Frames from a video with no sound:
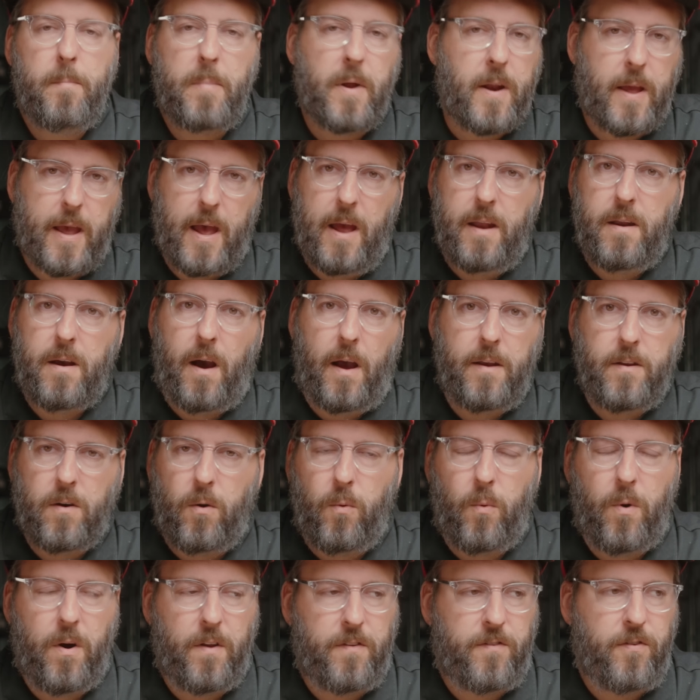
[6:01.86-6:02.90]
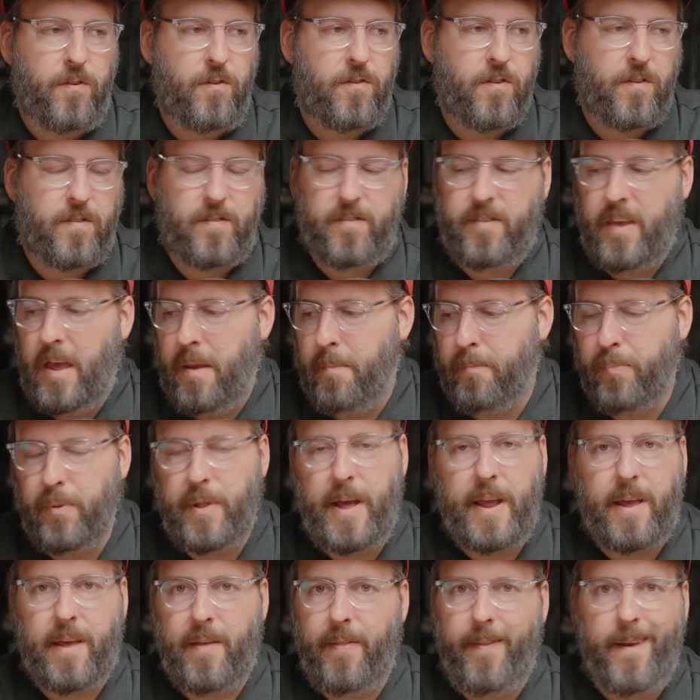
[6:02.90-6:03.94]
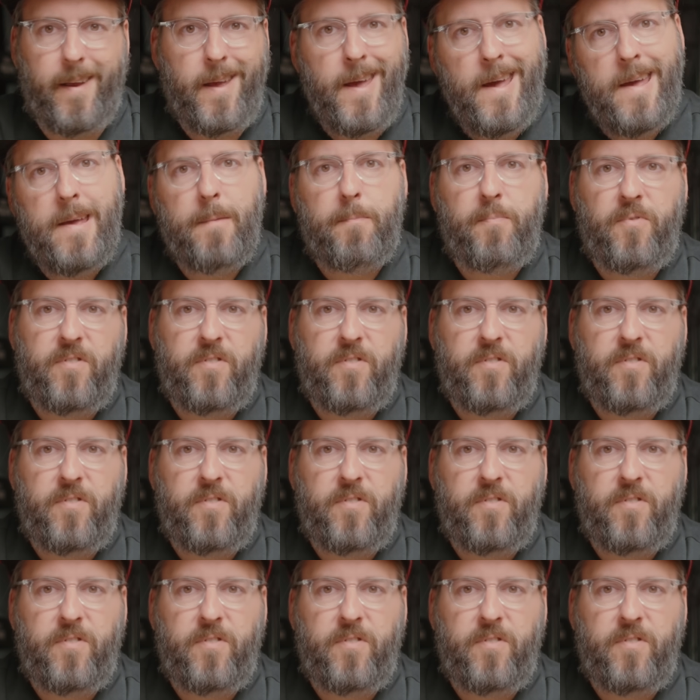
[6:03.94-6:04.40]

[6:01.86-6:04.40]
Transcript: But again, I don't want to just say blanket like, hey,